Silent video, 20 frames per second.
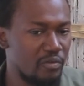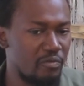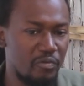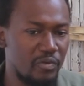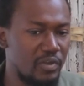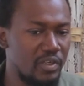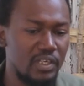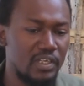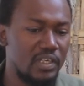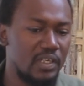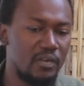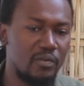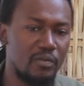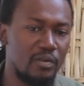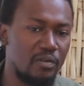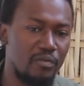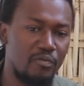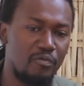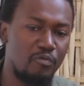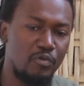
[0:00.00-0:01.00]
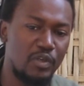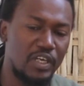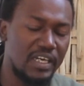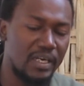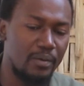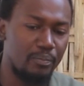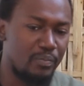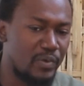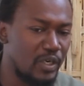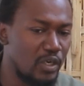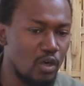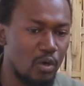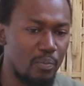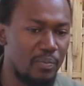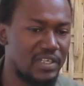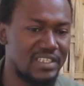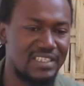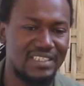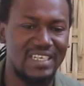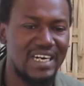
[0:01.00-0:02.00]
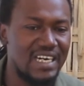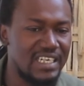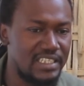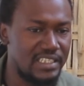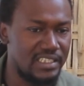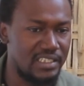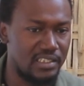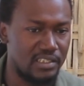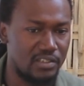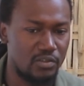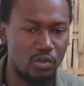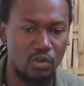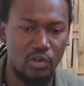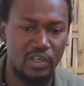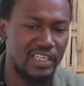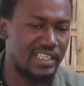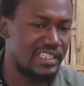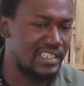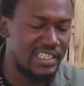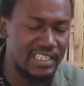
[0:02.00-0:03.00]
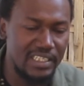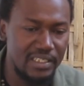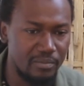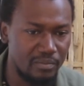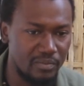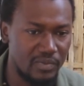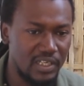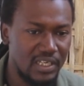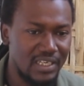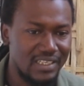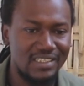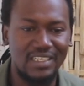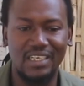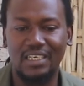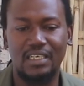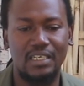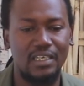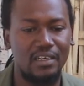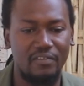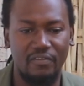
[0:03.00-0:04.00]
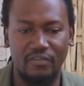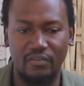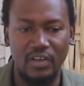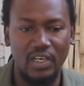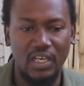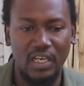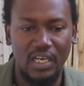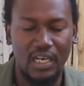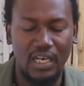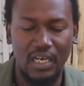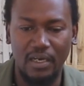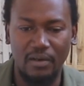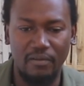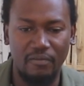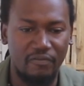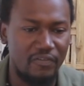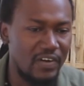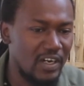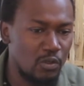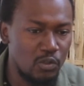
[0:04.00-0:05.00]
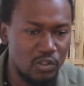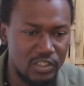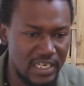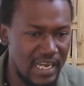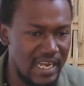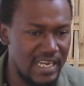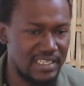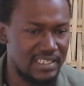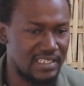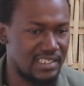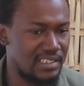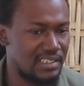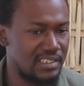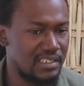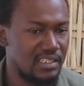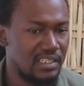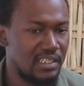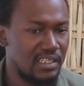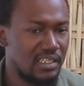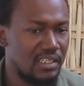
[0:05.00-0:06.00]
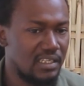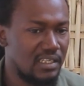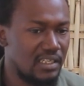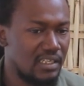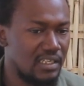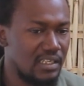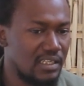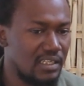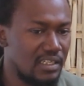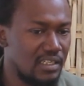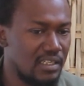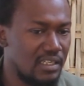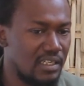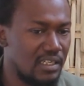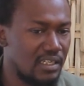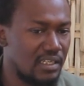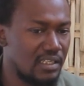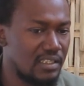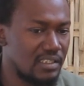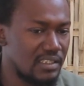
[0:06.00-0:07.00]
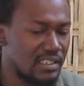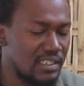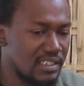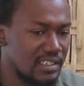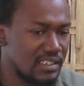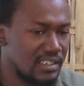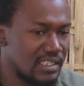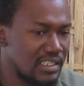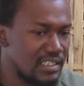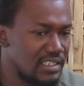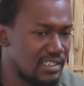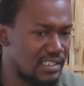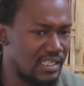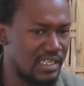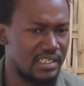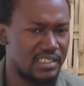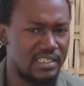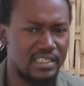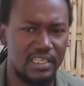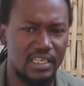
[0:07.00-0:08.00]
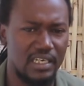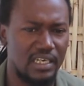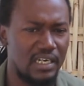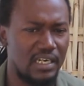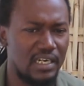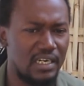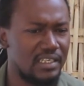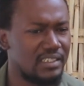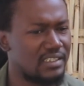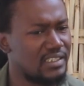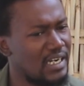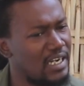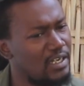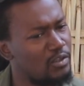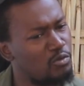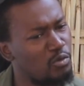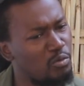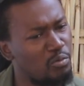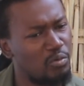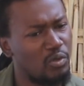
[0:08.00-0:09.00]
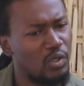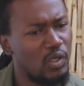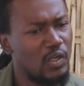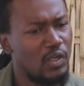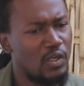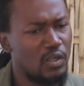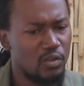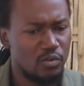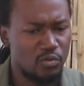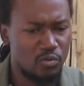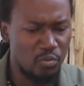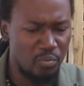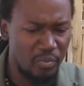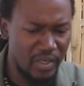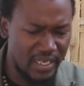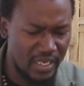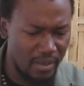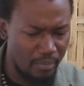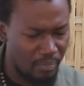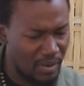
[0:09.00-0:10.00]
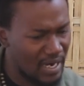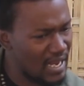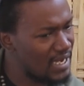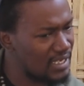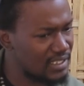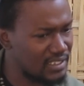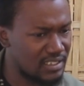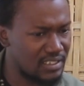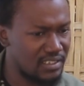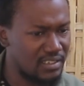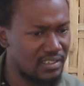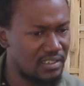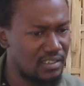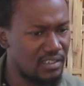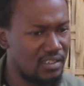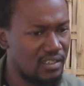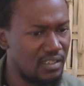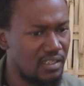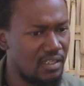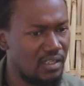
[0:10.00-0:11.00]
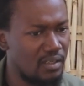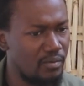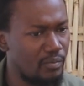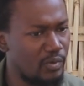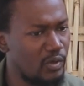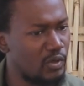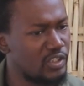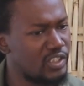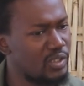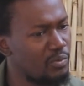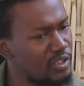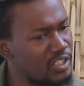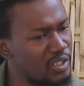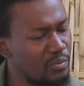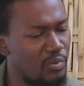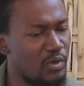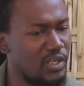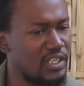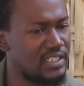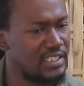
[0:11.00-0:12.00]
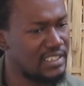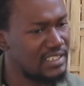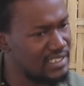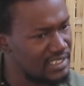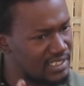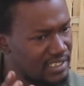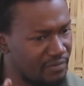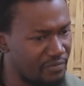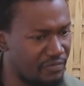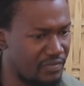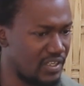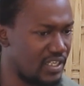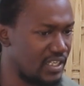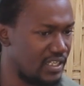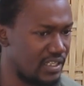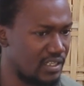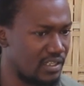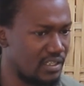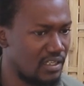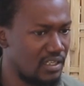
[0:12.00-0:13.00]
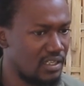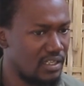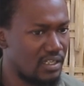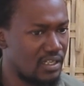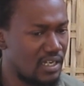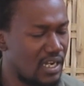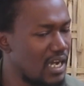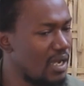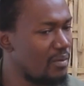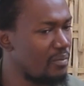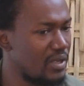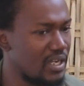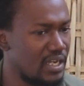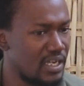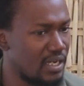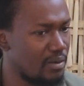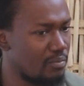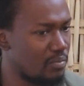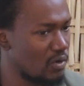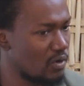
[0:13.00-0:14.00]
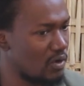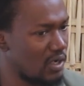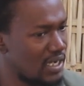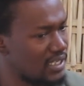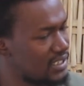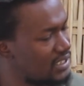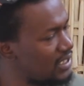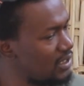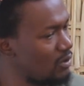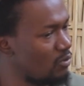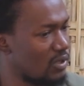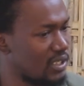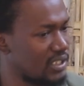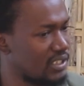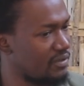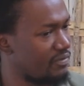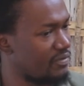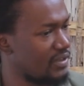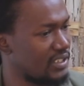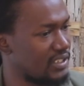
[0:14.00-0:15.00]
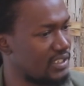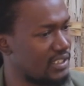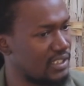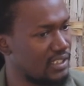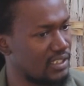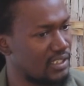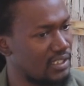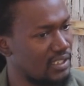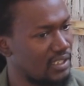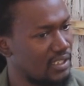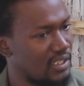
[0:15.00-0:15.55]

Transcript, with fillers: if we if, if we can bring up a strategist or a team that can uh, valutize uh, the, these things here and try to to make a balance, because the most important thing is the feeding. Gambia here, bro, I see one different thing.